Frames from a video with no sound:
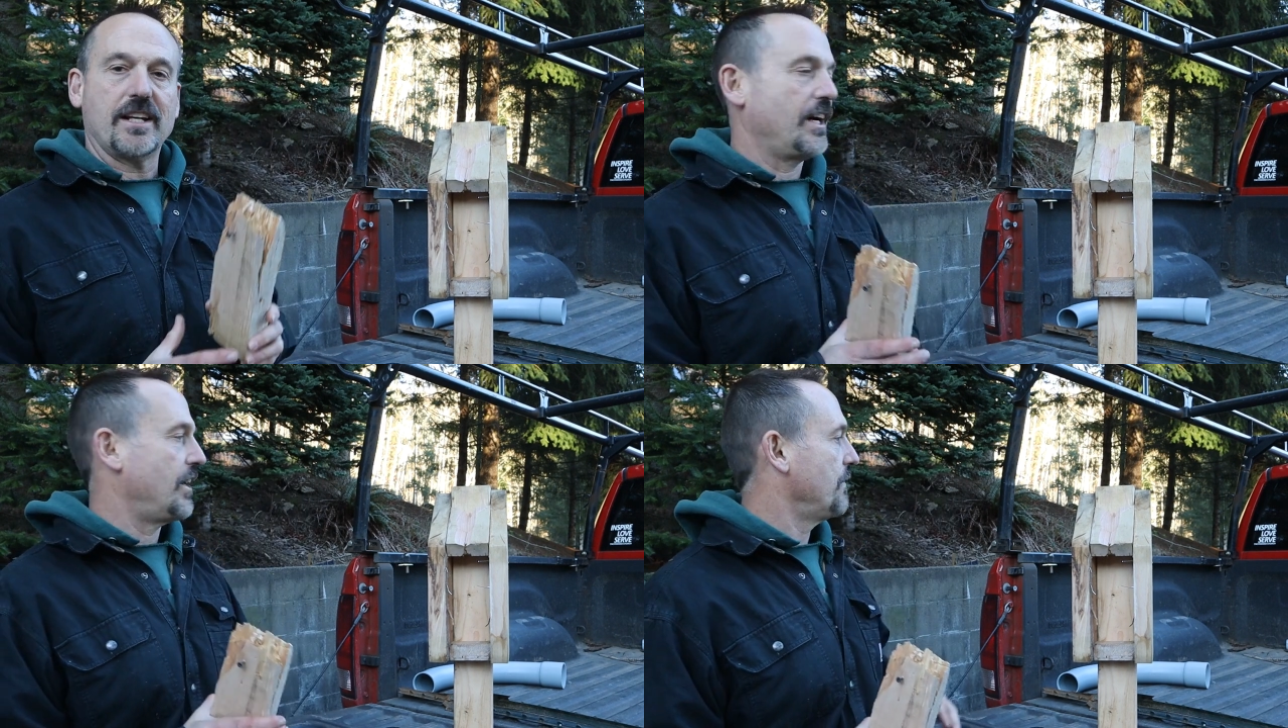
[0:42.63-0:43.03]

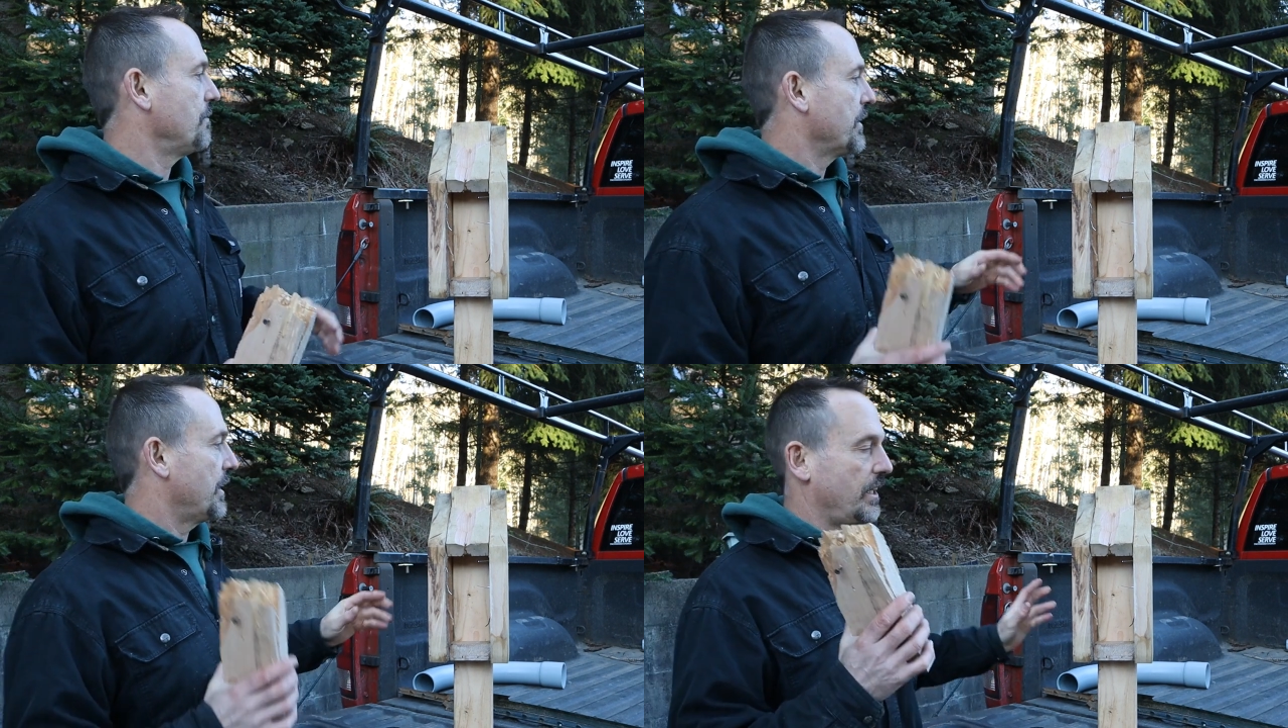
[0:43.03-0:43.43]
now.
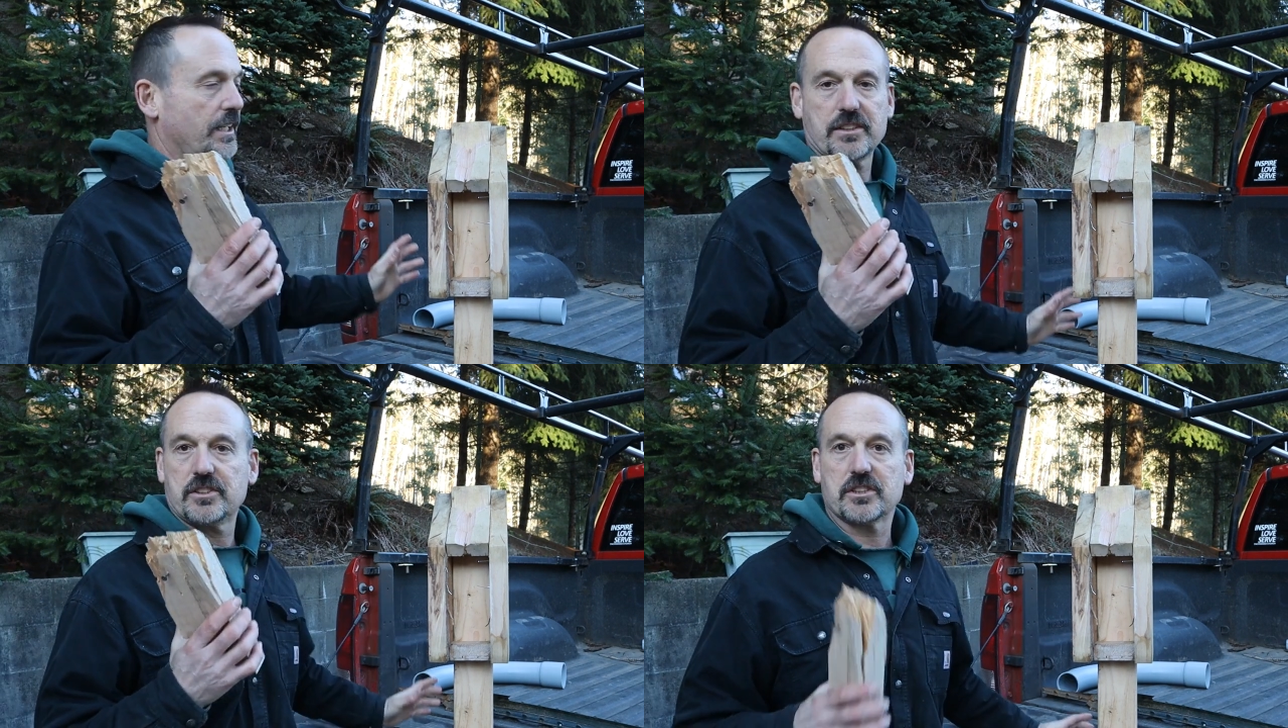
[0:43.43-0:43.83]
It
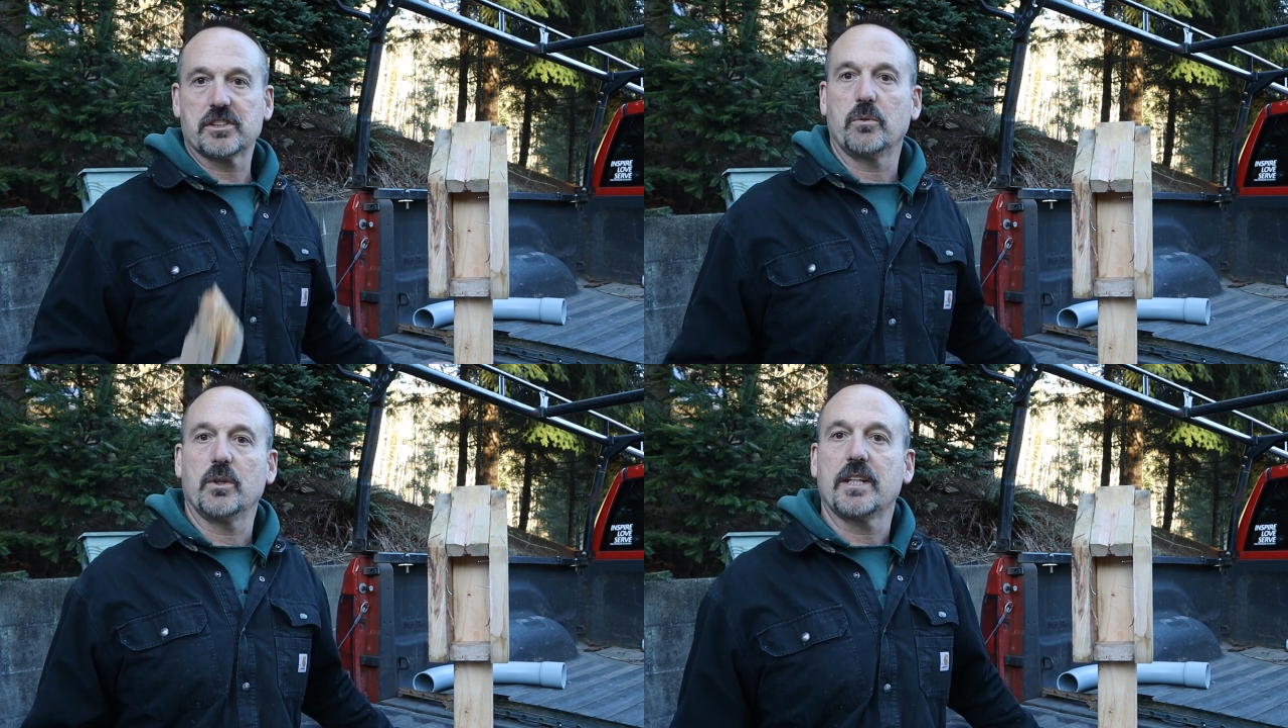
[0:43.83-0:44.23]
is
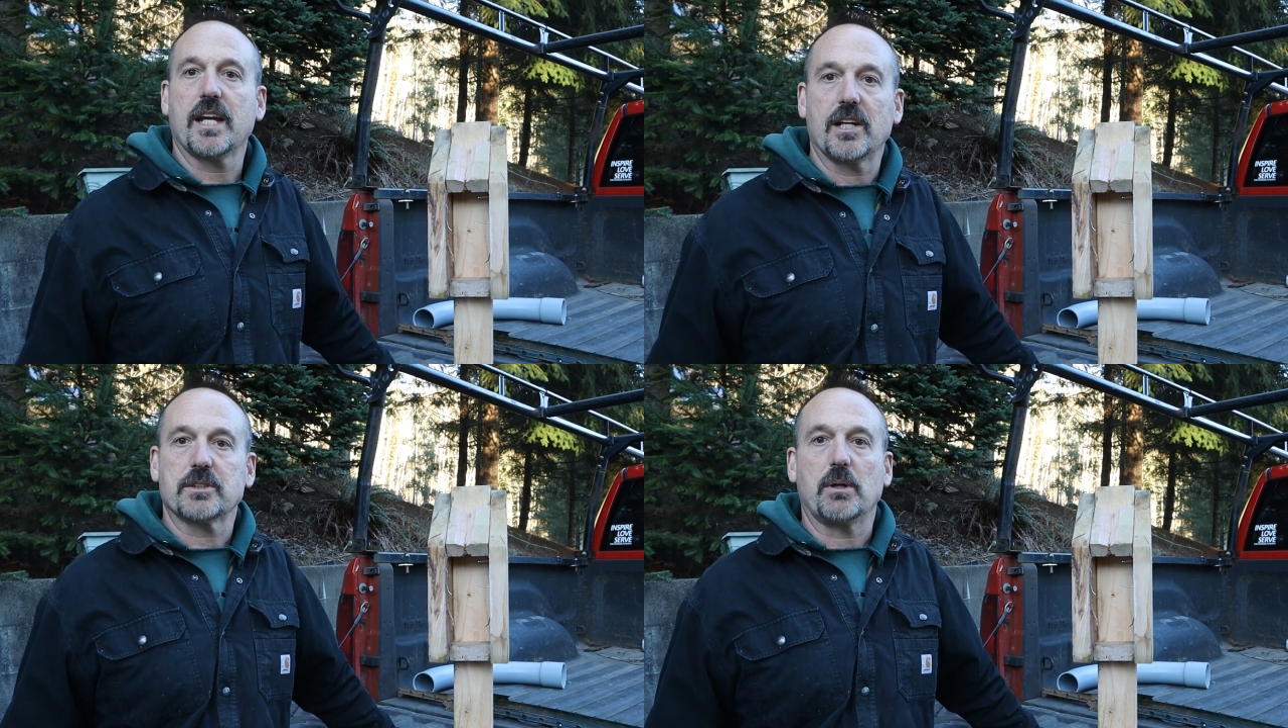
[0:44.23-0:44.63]
just a wood
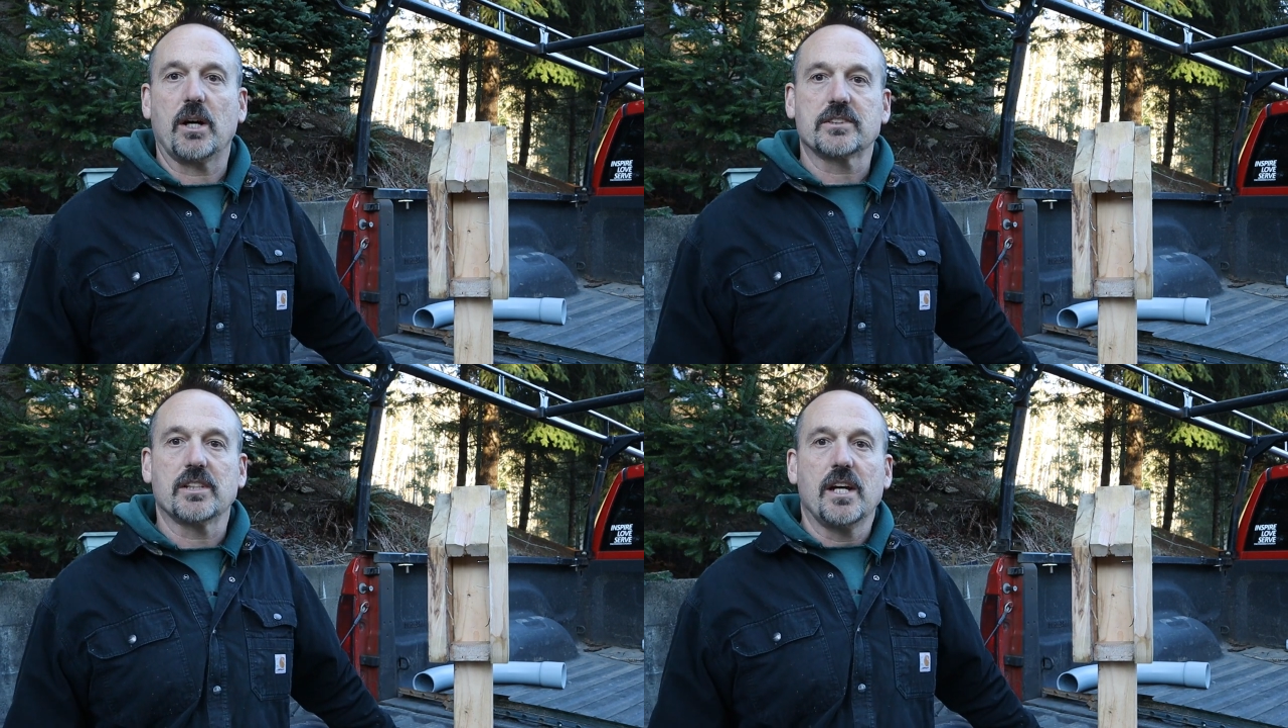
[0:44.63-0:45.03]
cash
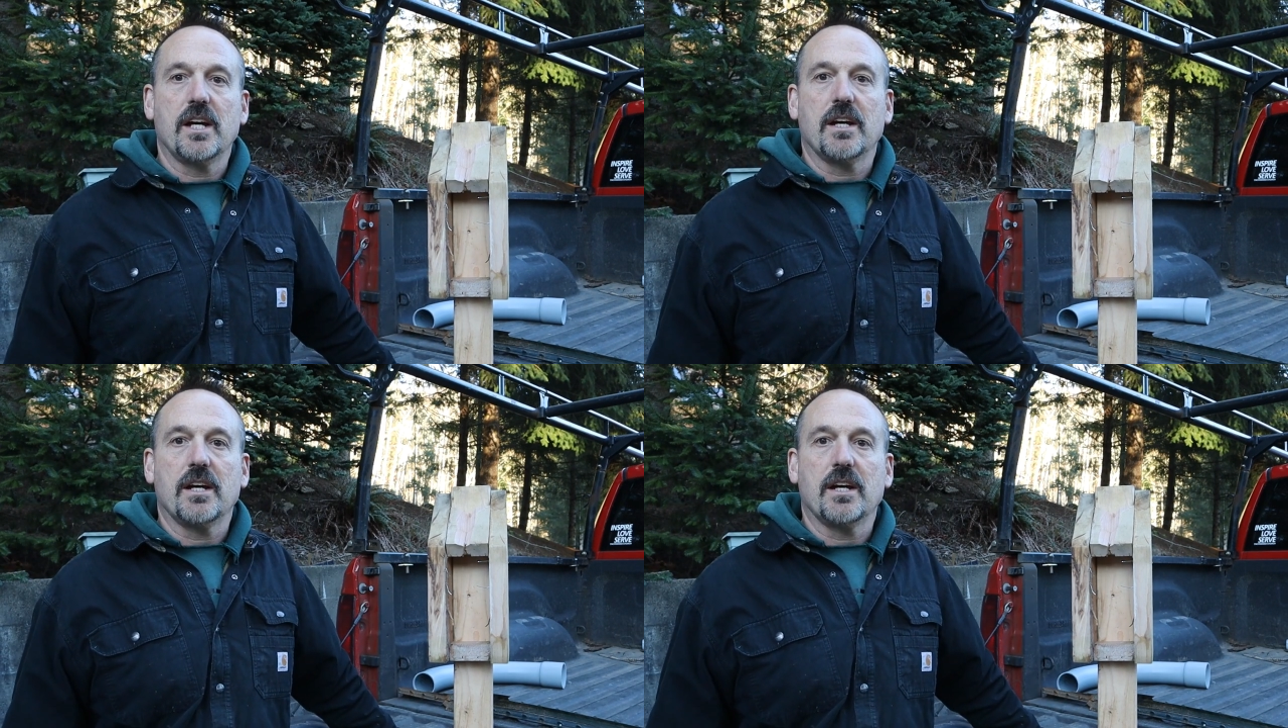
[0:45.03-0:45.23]
box.